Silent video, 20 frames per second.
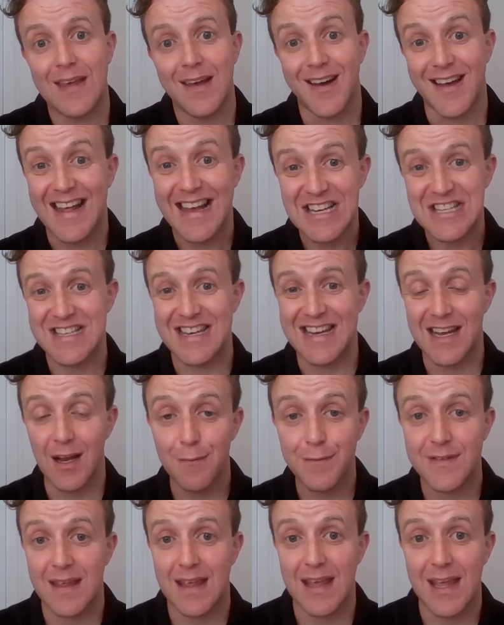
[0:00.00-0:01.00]
I'd actually
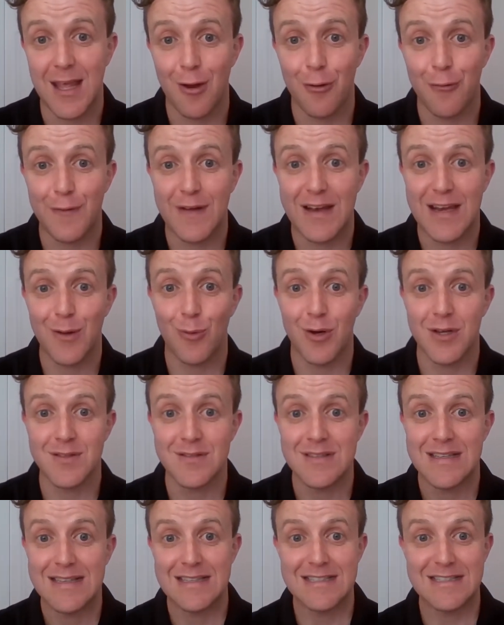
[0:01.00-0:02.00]
love to hear if anyone
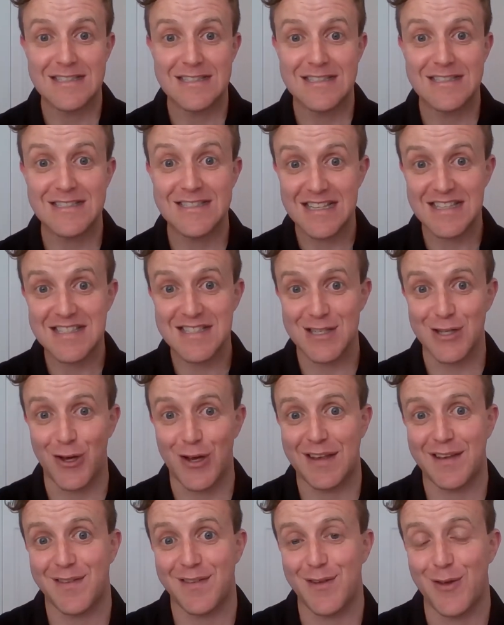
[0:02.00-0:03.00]

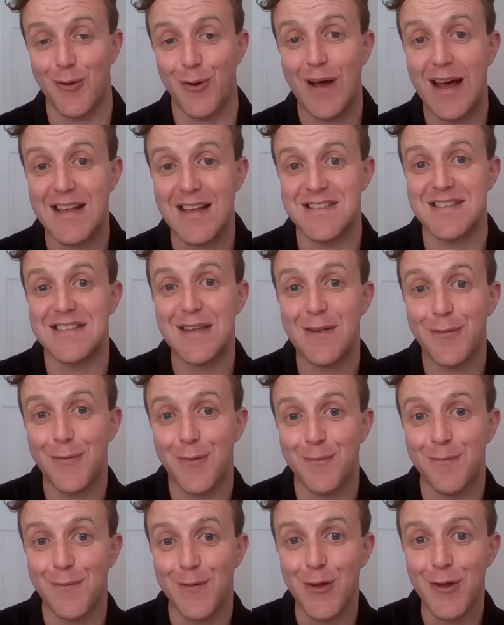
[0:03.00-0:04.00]
dislikes it or has a
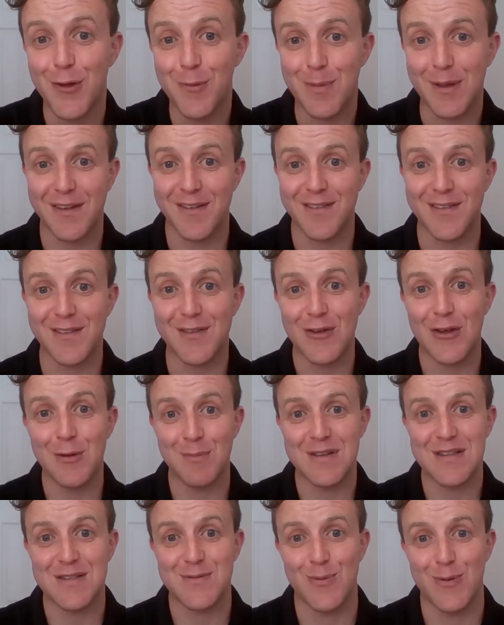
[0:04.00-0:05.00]
different view, because as
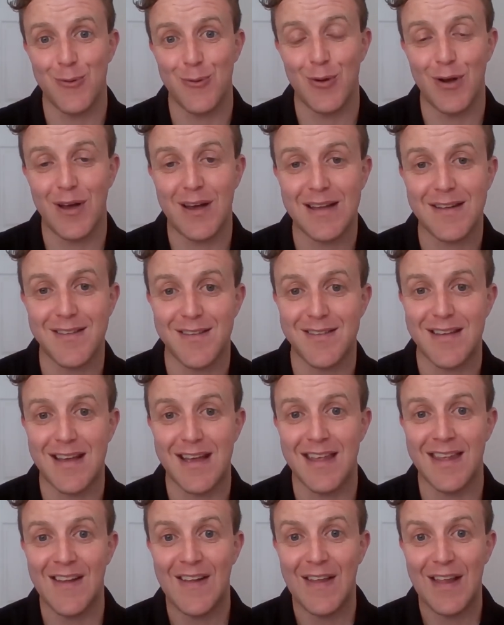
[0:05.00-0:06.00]
humans, we all like to
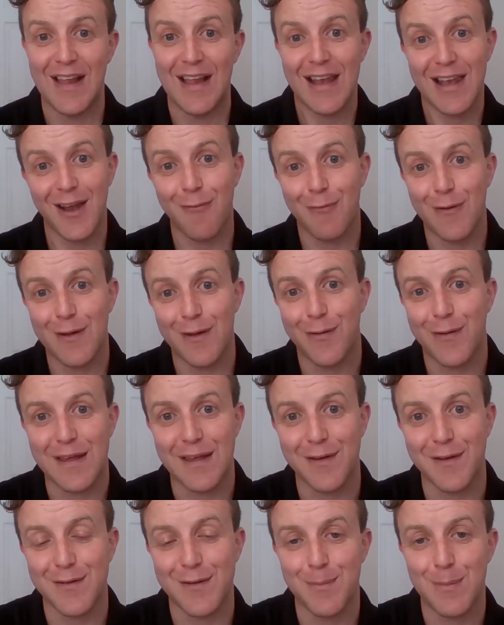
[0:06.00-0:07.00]
say lovely
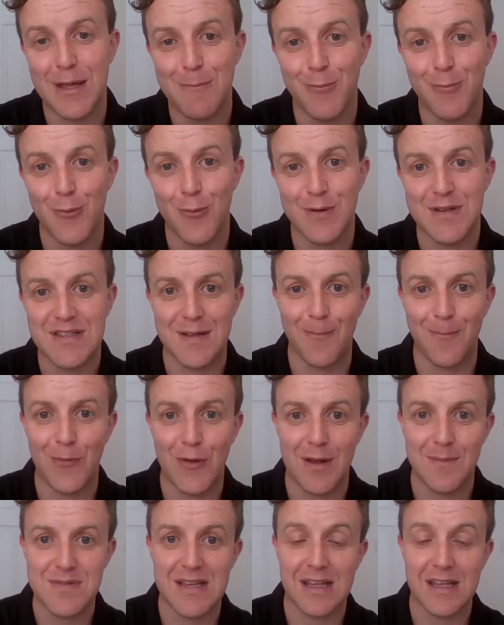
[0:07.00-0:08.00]
things to people, and
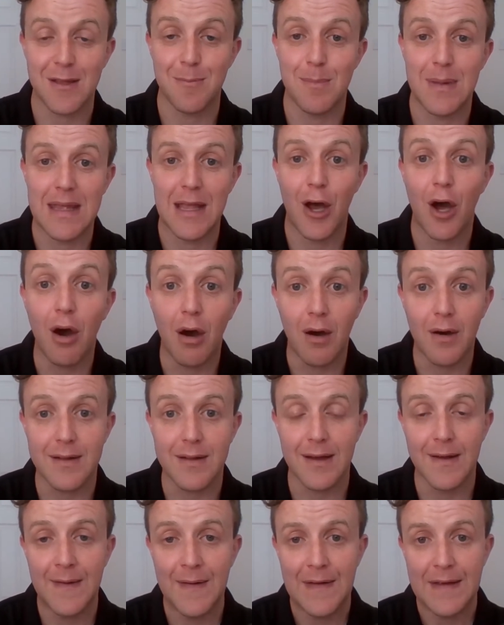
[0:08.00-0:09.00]
sometimes it can be
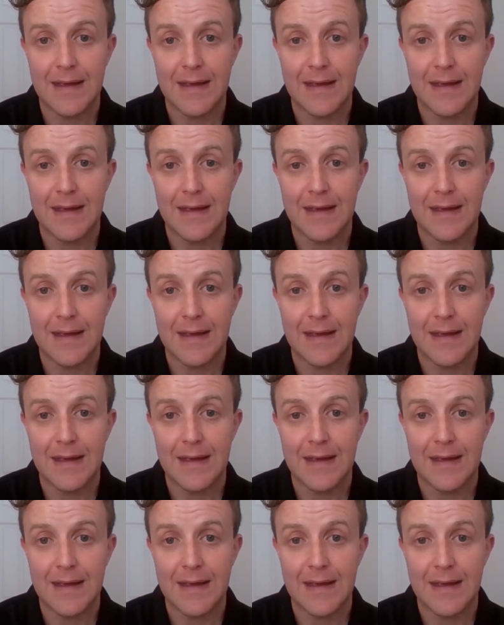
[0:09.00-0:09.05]
harder